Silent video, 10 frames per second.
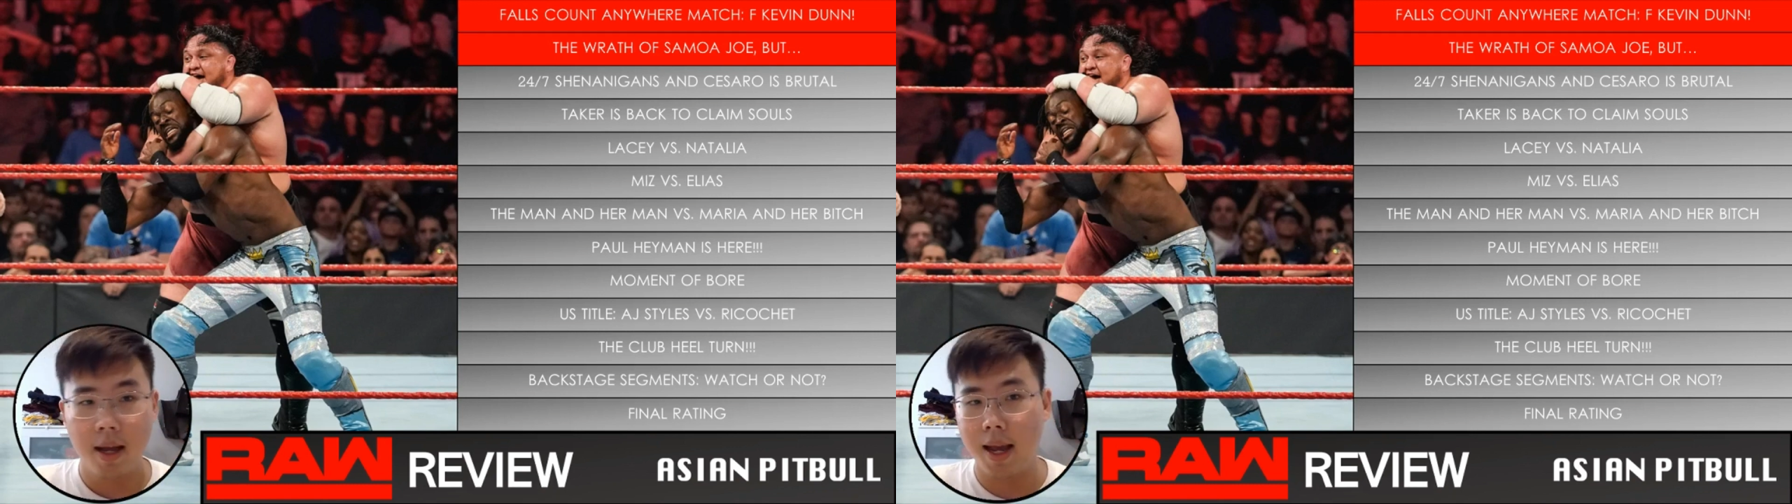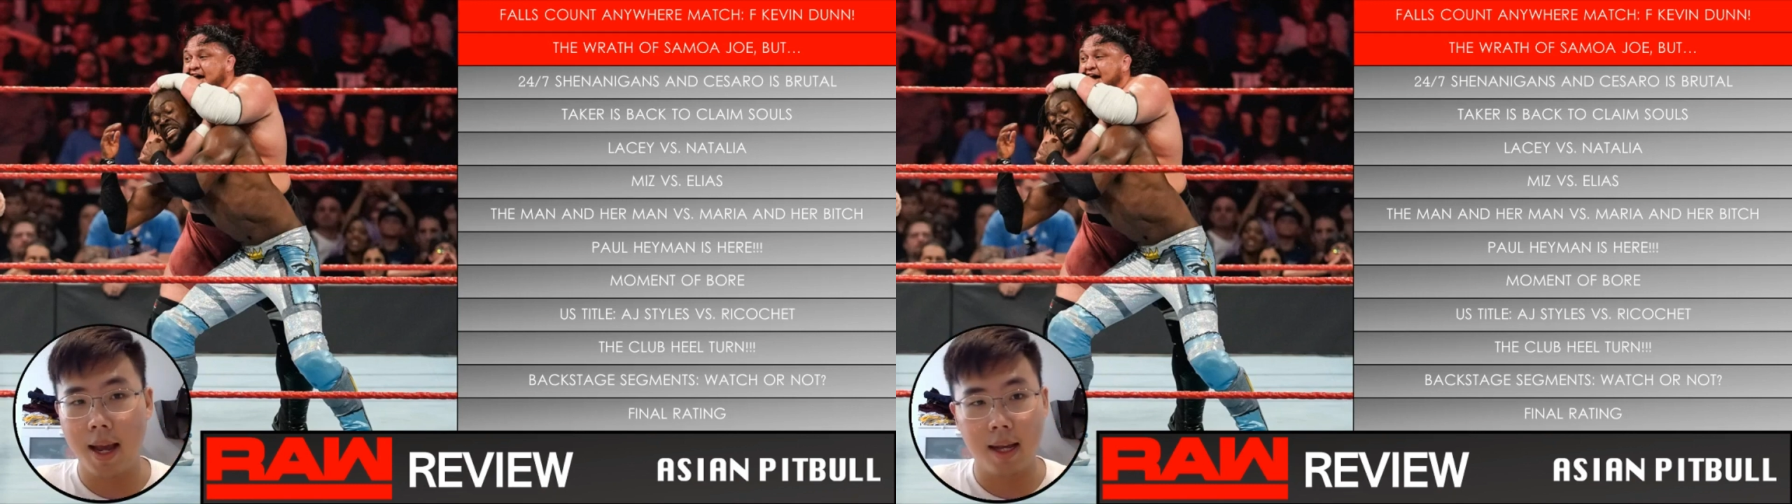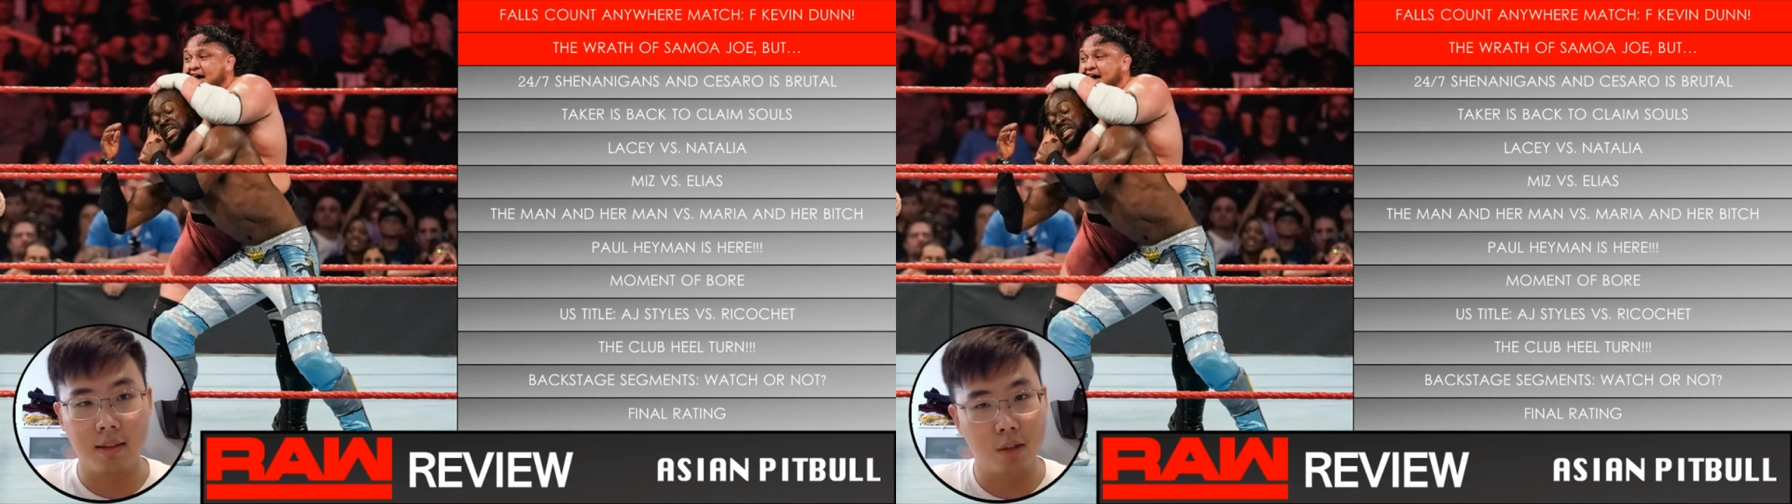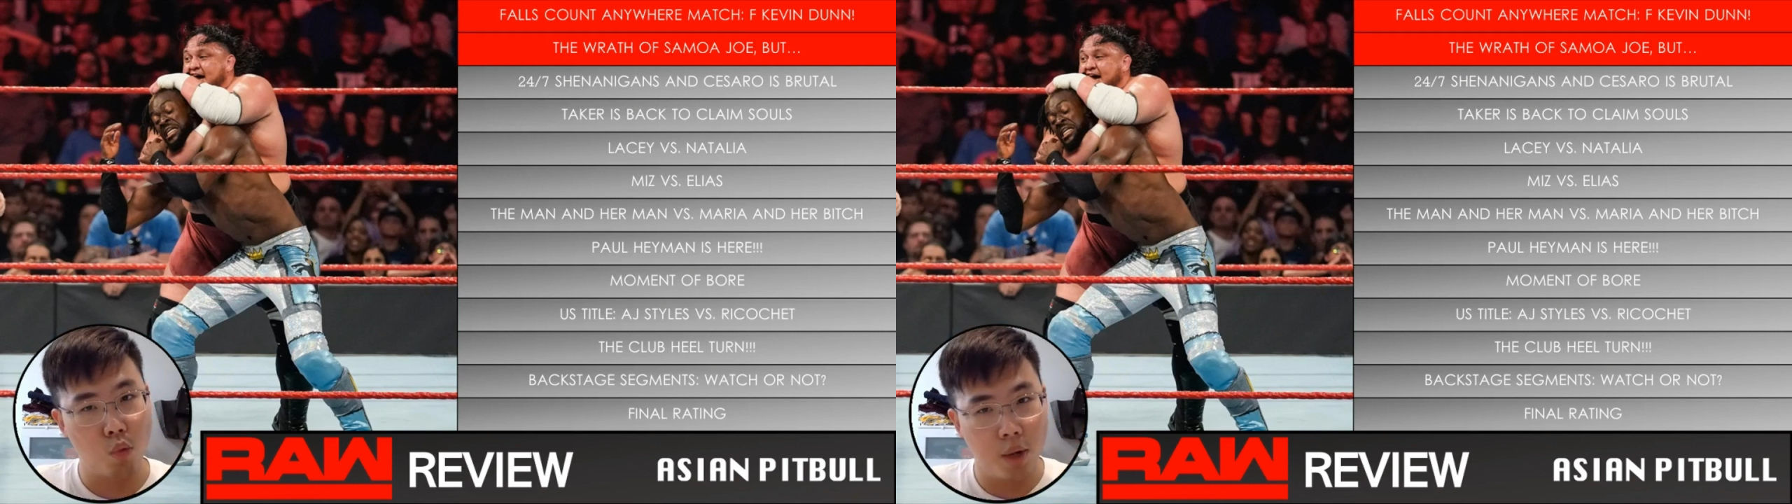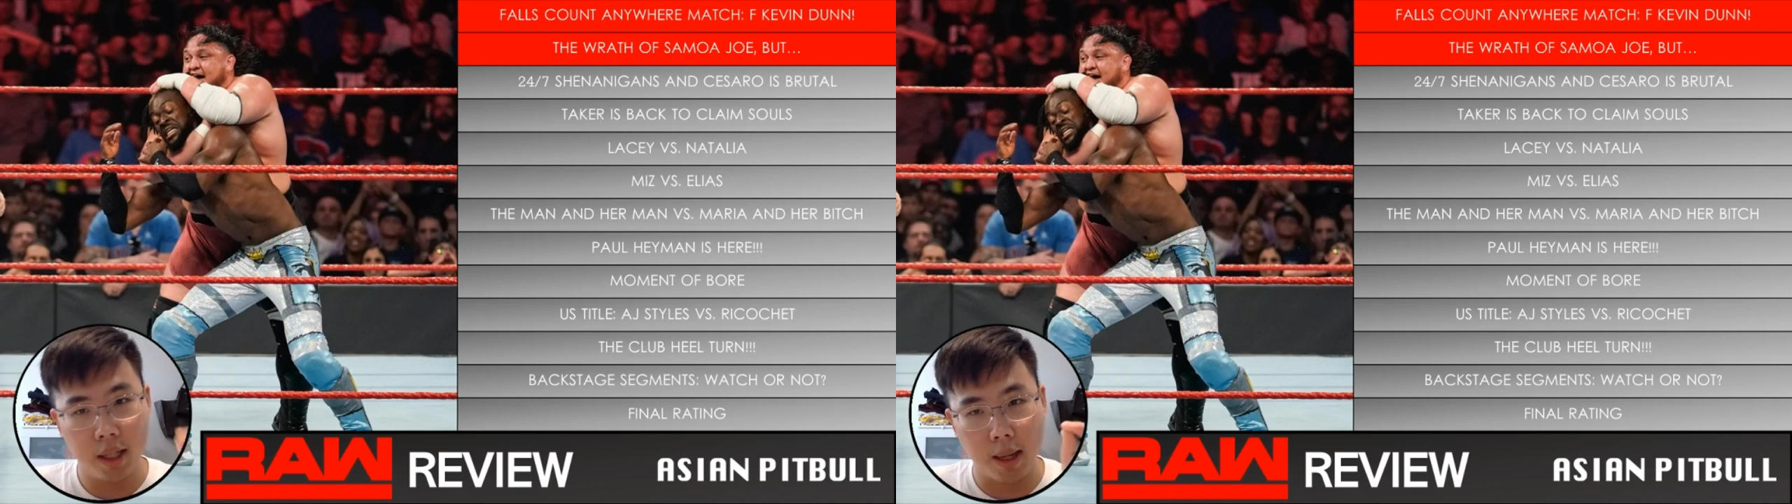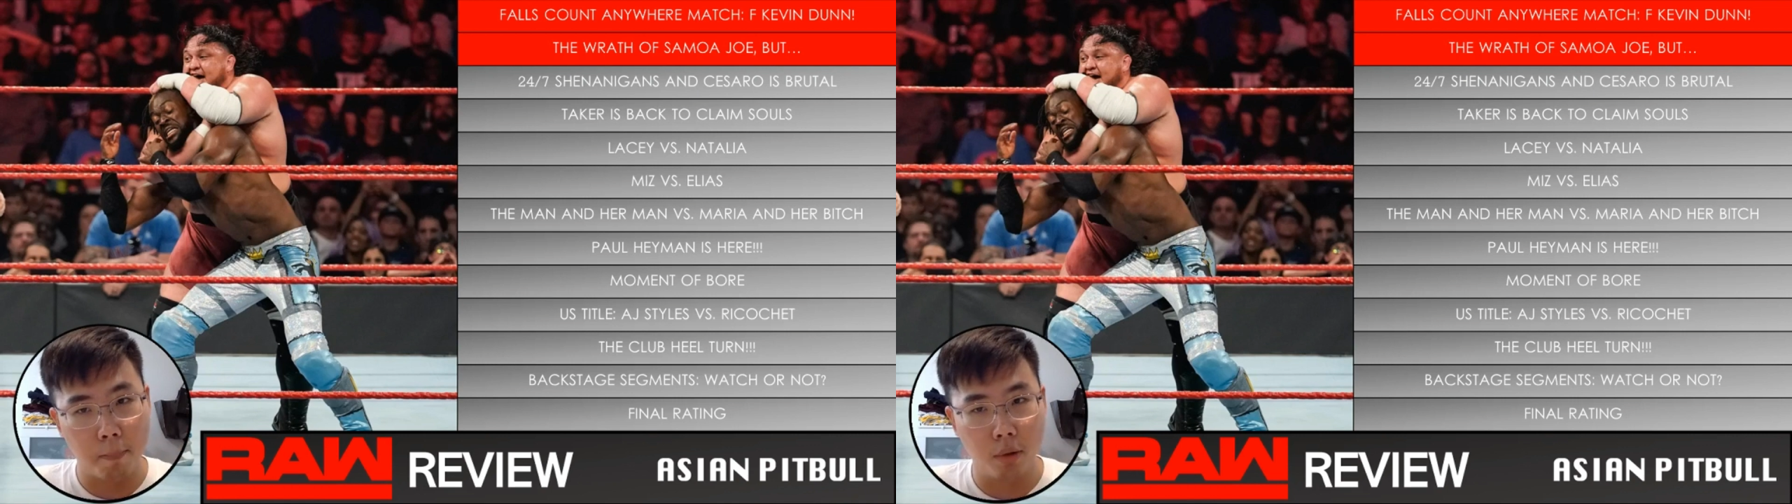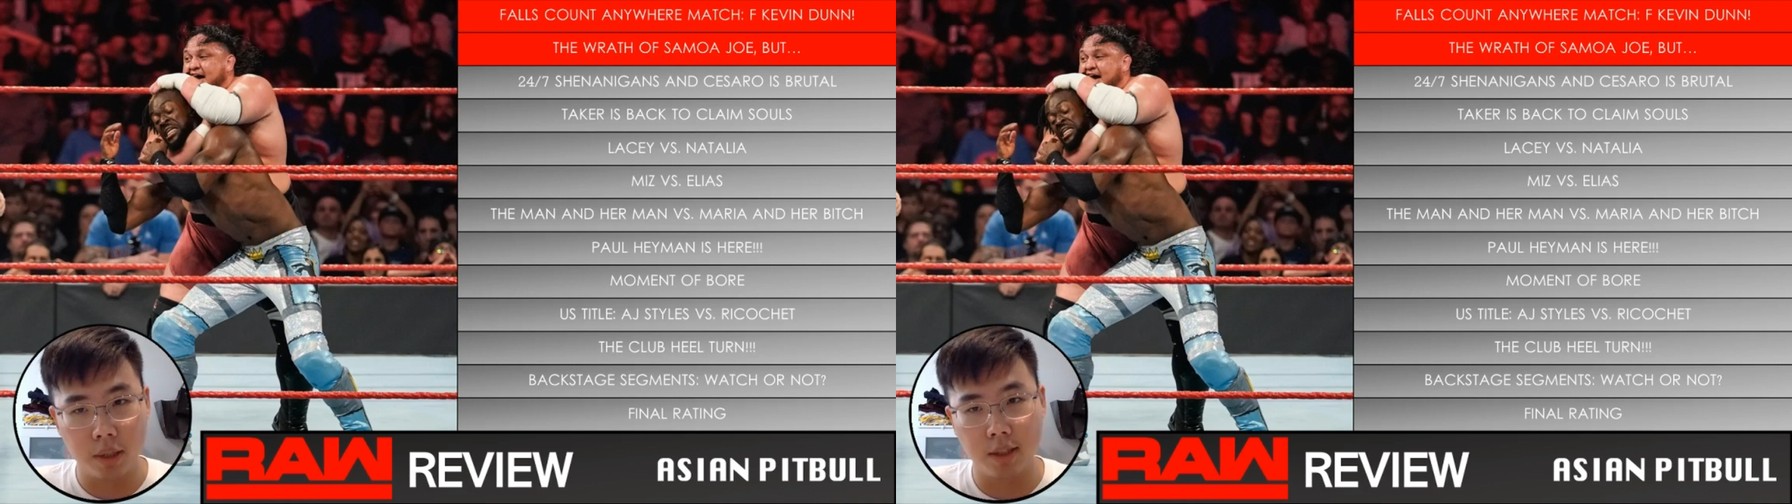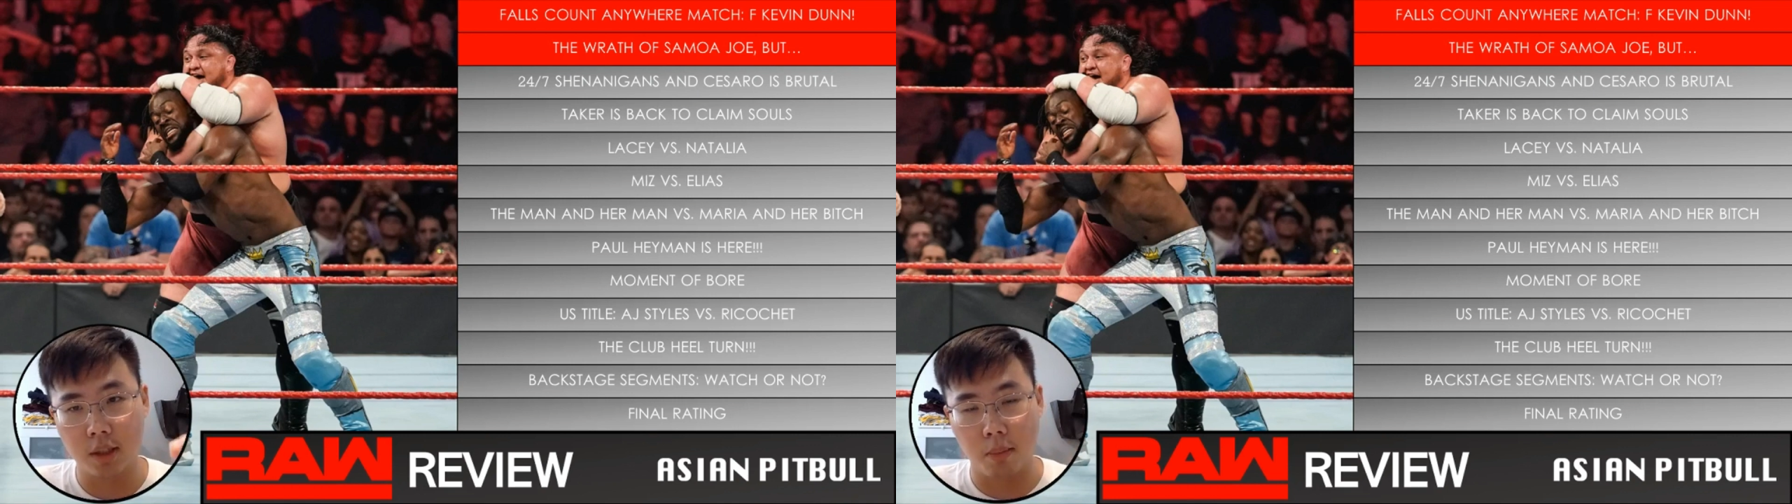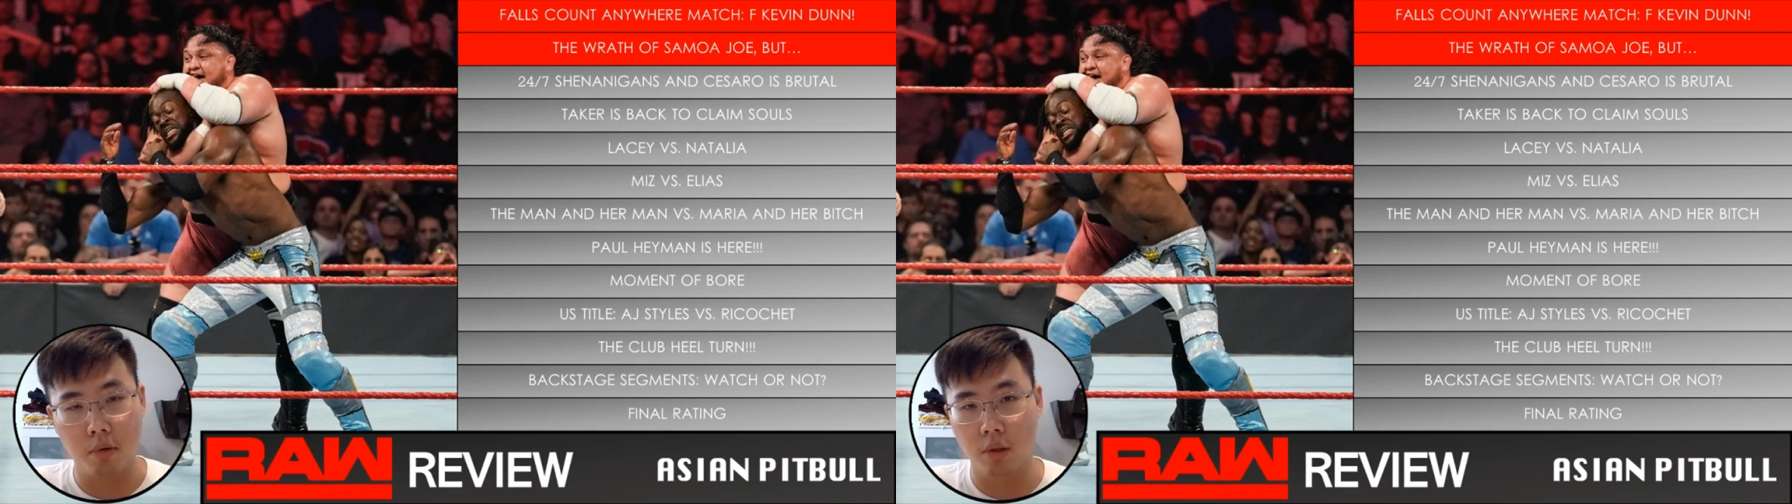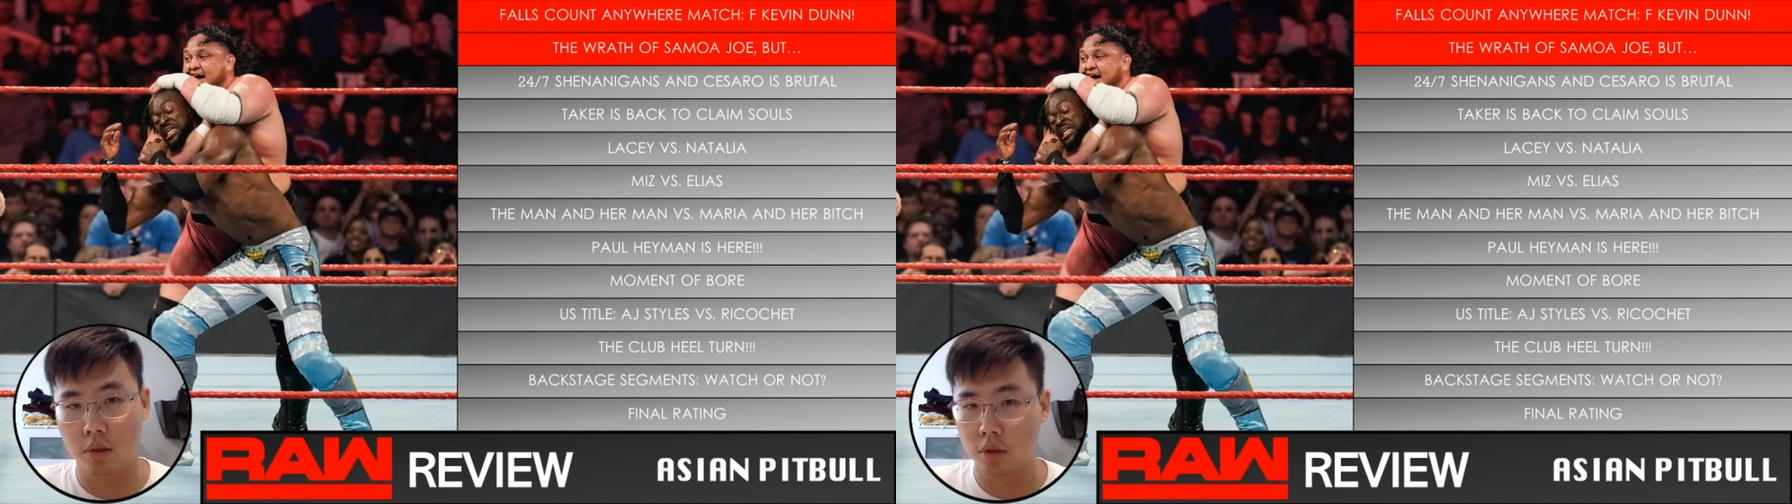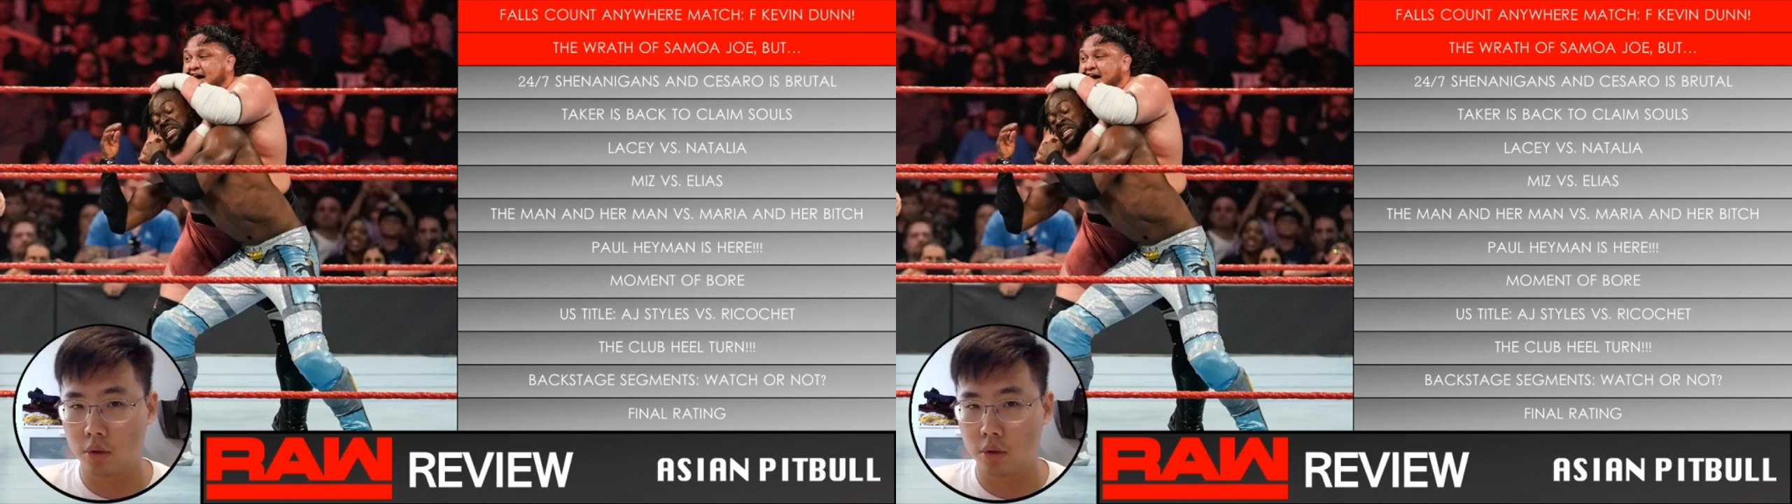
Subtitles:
and the way they are booking Samoa